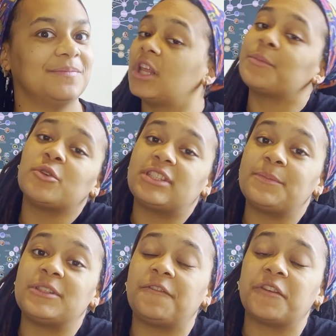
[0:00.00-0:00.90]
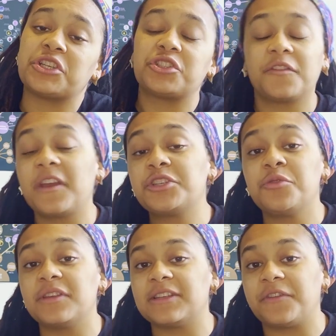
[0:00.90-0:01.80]
Like most deep sea fish, the
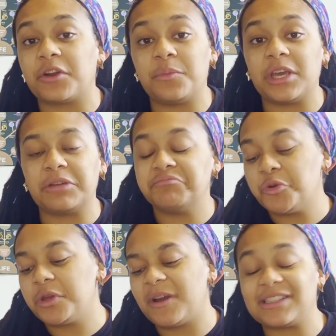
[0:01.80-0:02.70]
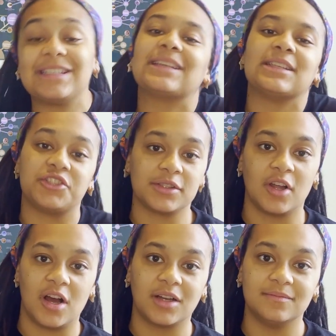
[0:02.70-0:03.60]
fangtooth isn't very big, only about six inches
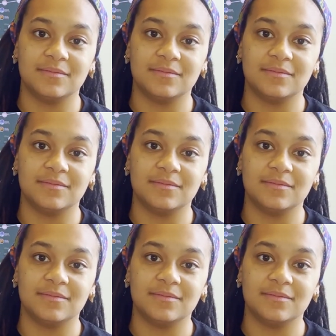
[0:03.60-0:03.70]
long.